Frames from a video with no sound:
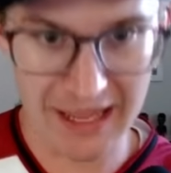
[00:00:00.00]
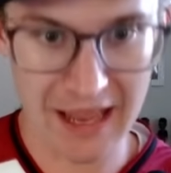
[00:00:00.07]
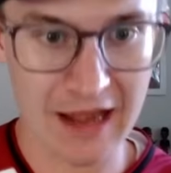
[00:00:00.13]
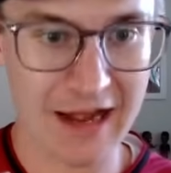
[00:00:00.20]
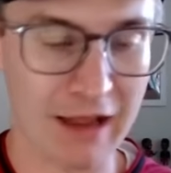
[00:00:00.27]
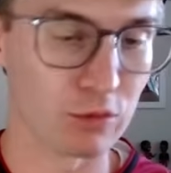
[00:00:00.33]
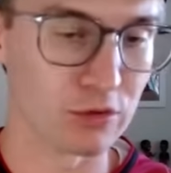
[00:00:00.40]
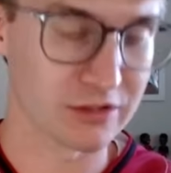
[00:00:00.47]

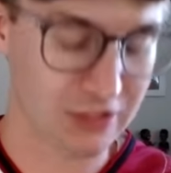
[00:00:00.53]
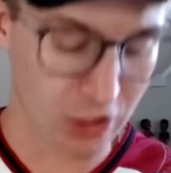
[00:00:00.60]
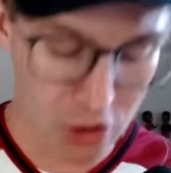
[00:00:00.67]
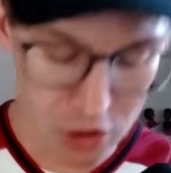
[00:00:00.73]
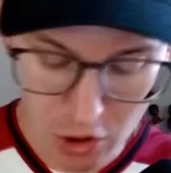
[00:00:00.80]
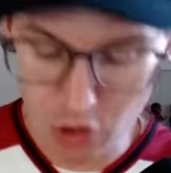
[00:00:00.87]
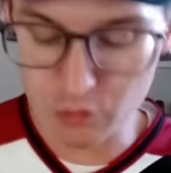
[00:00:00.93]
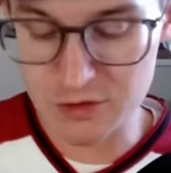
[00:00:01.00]
and I will
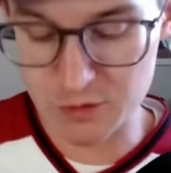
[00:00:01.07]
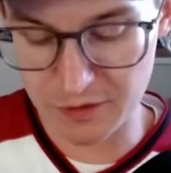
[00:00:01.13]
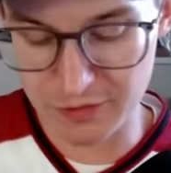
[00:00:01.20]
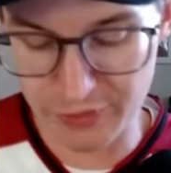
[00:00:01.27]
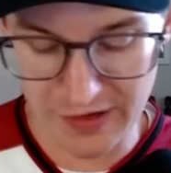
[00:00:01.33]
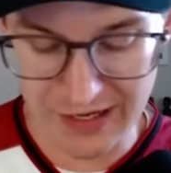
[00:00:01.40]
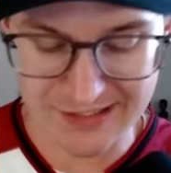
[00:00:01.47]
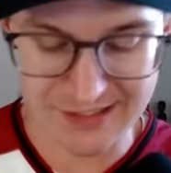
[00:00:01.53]
close with
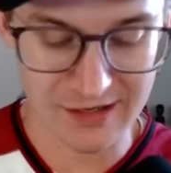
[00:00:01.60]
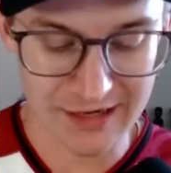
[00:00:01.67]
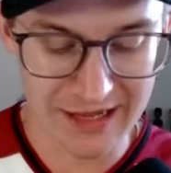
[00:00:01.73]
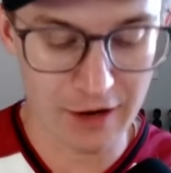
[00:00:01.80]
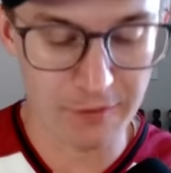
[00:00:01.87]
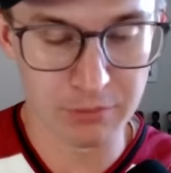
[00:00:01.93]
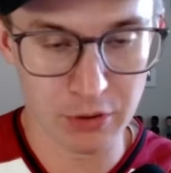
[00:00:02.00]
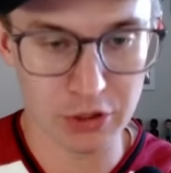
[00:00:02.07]
thoughts on
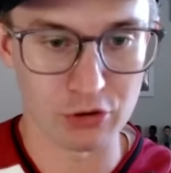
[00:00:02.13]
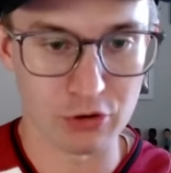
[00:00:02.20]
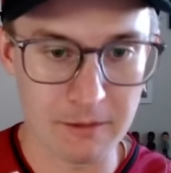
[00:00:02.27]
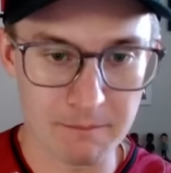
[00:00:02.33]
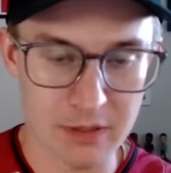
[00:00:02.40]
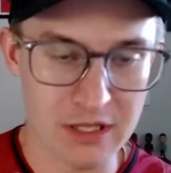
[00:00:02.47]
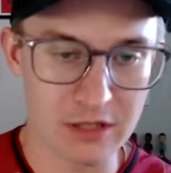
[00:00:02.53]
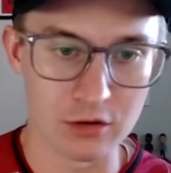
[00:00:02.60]
how Booker
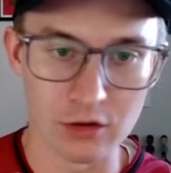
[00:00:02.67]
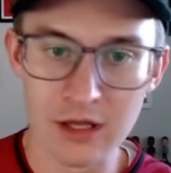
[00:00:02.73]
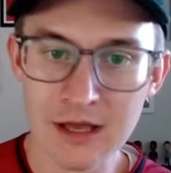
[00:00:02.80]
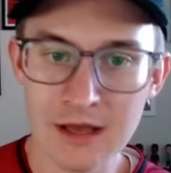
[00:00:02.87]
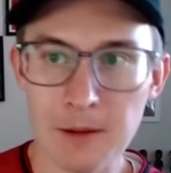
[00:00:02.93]
and Beal